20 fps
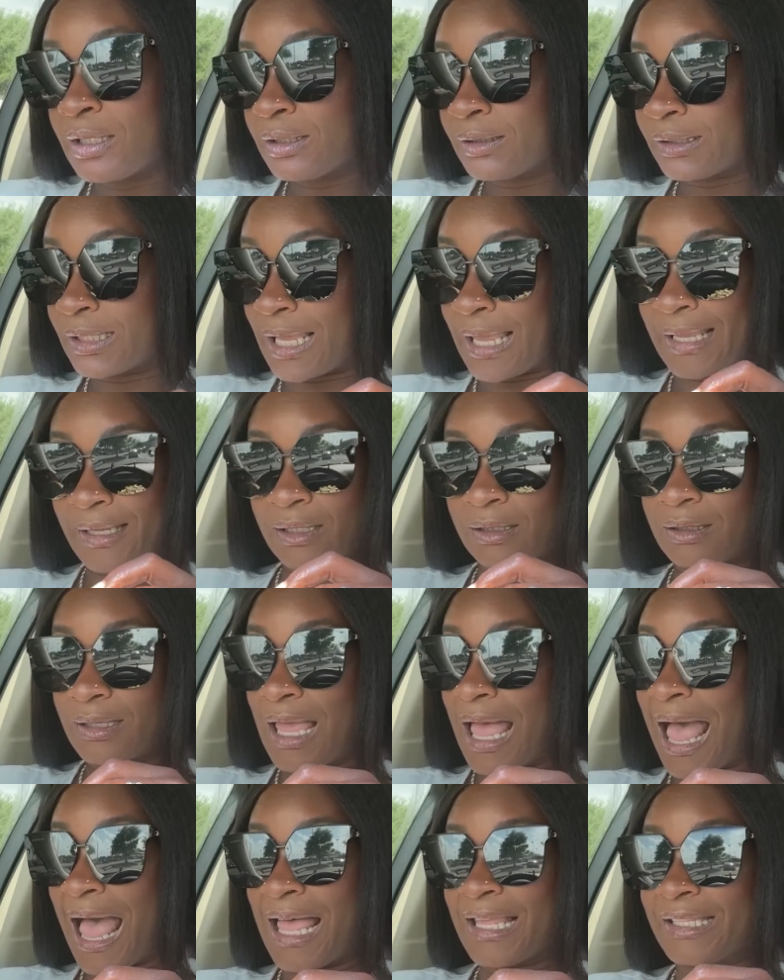like,
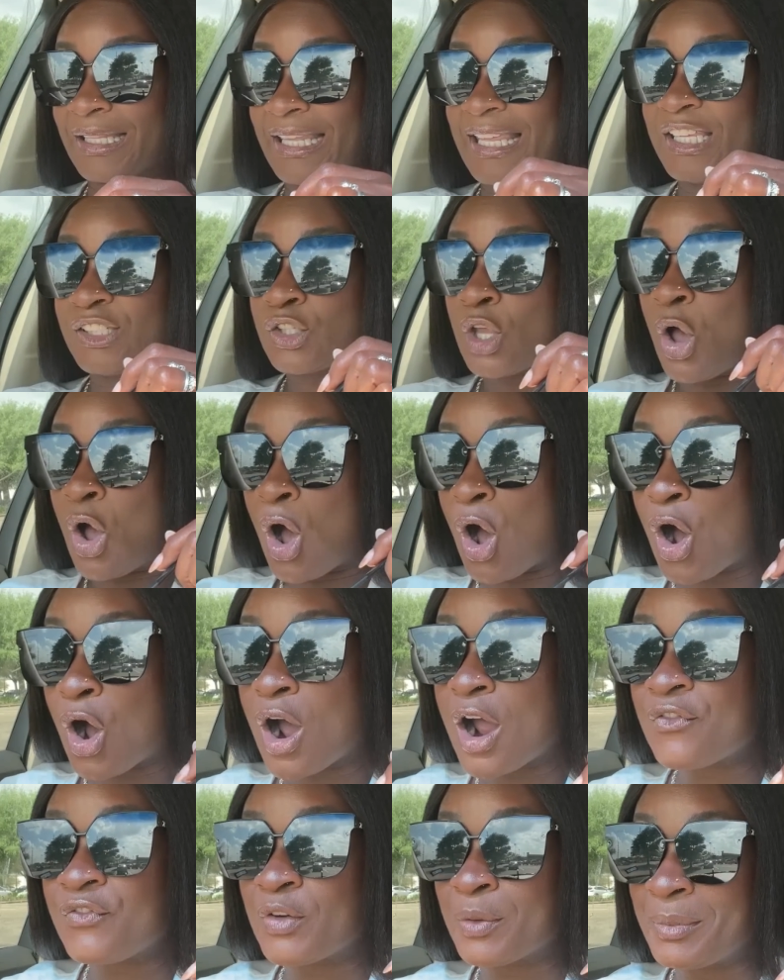I, it's
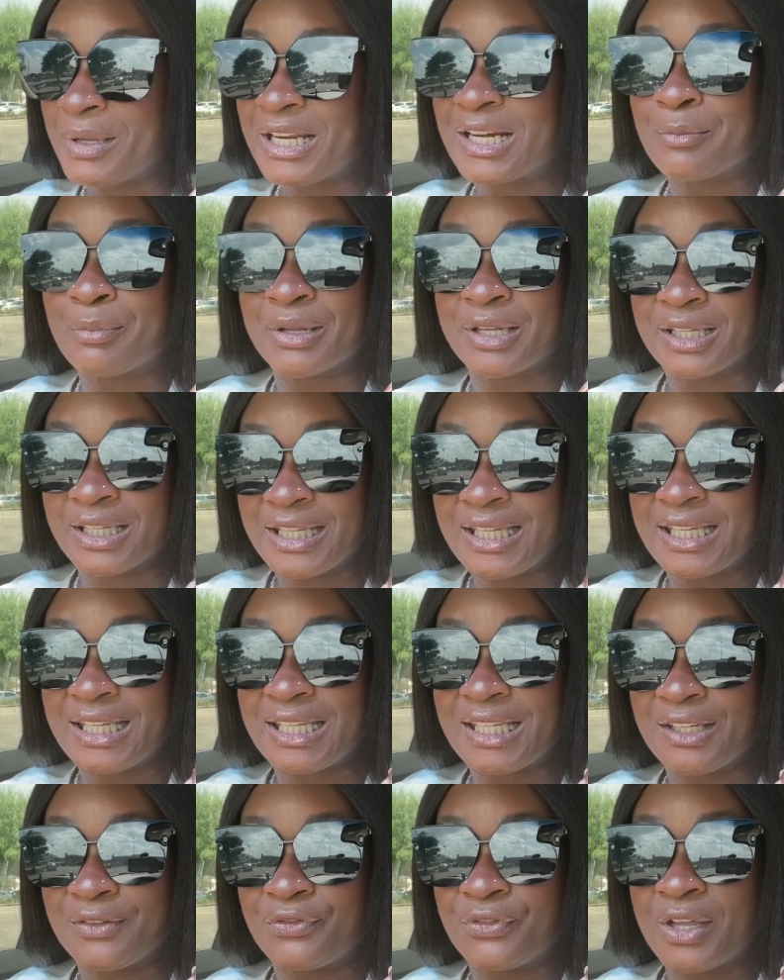hard for me to
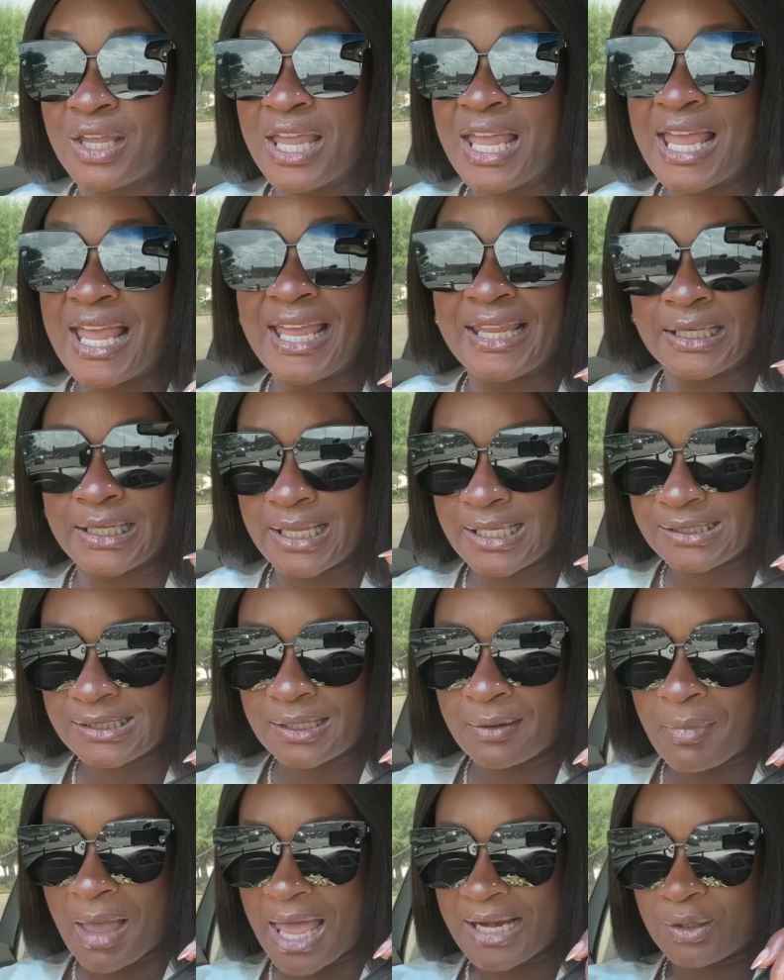believe unless
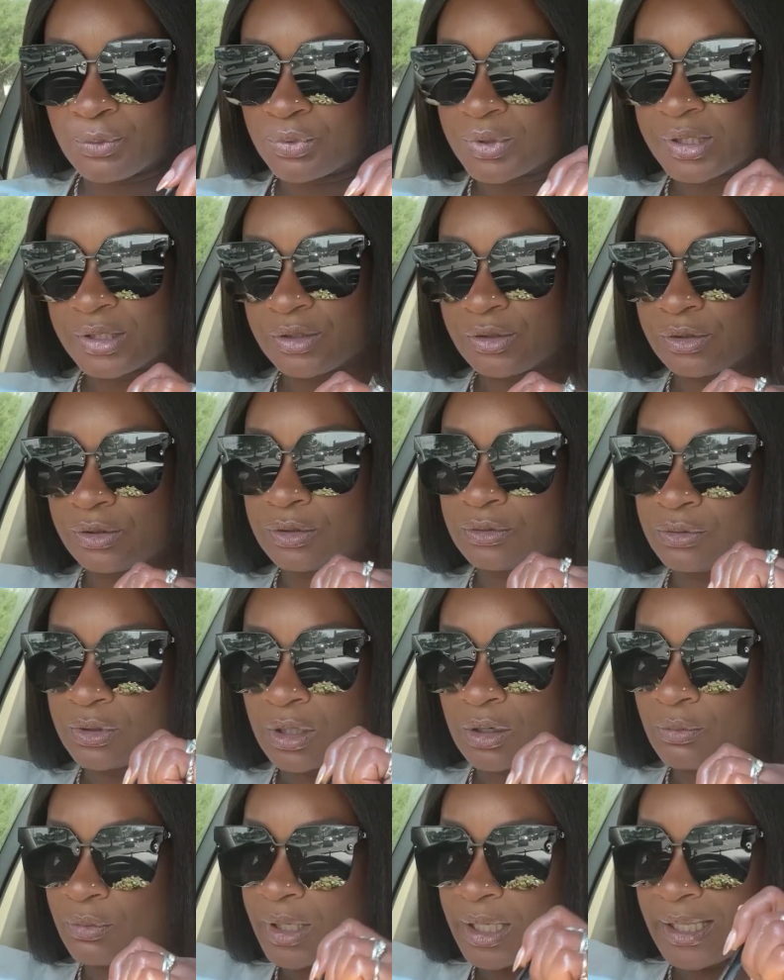somebody was, you
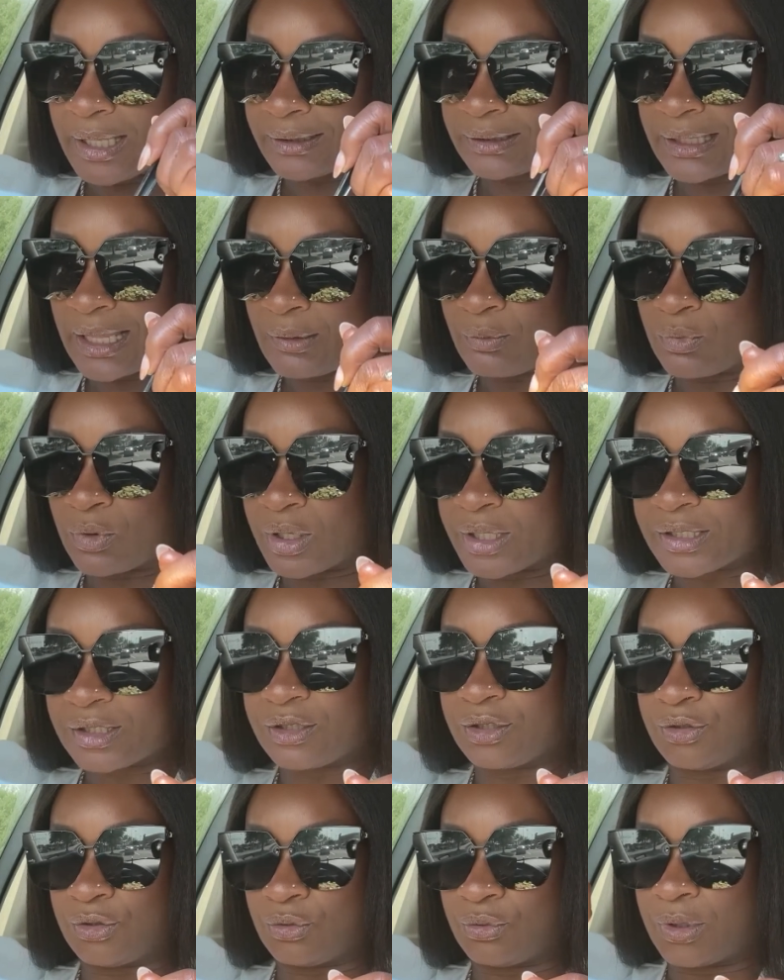know what, they wanted
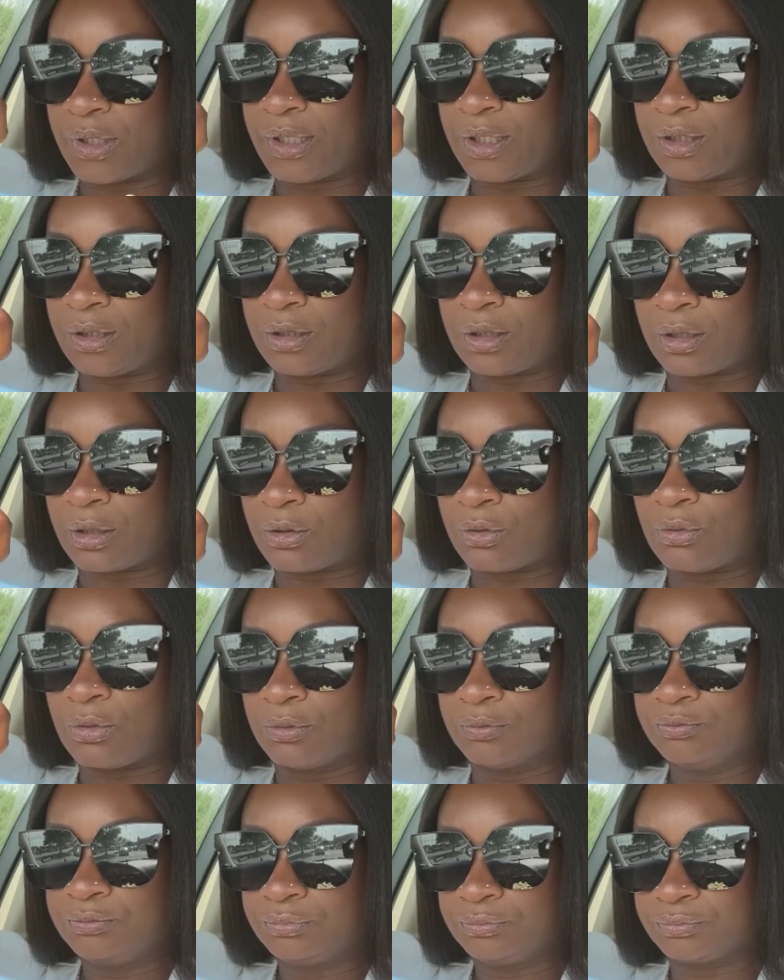to do it, you know.
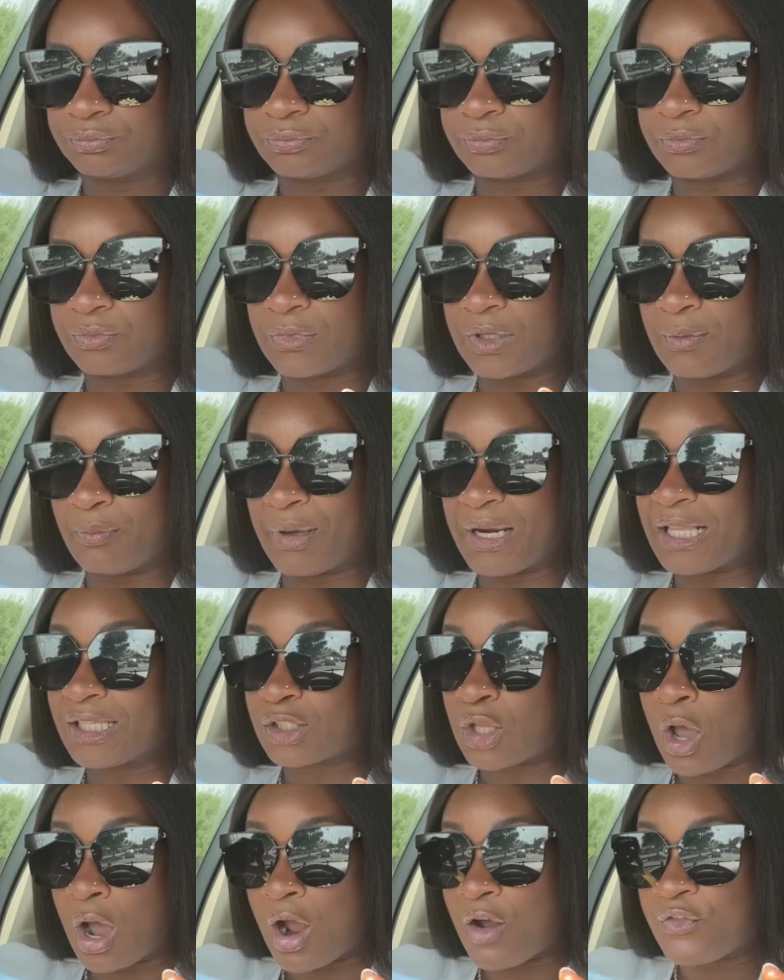But
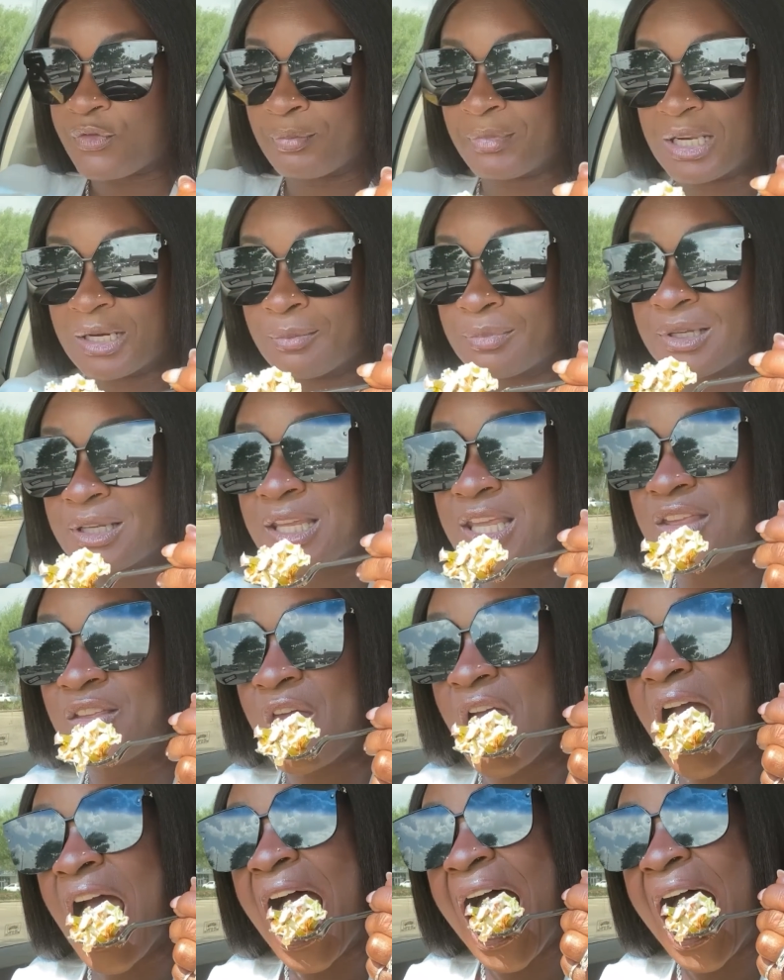it's hard for me to believe.